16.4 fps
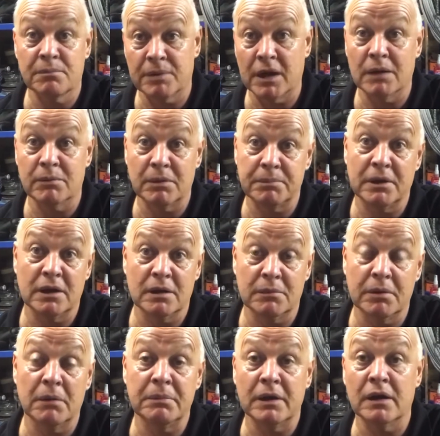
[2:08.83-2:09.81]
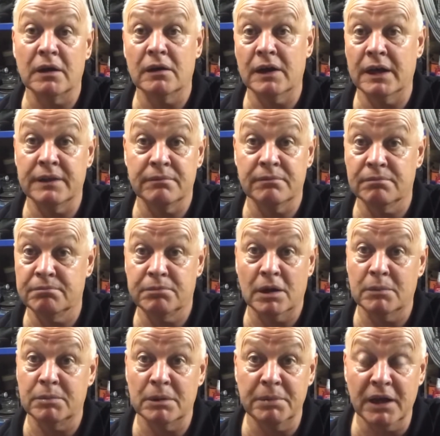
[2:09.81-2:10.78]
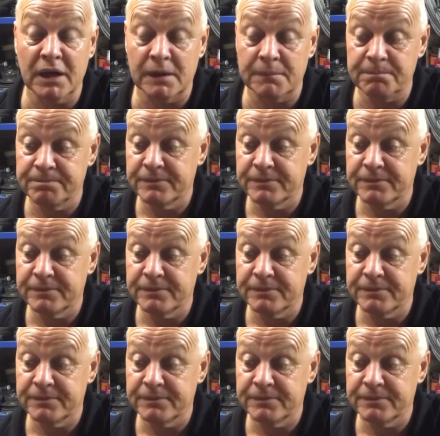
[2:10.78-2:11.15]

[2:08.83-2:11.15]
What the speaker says: blah blah blah blah blah, and blah blah blah?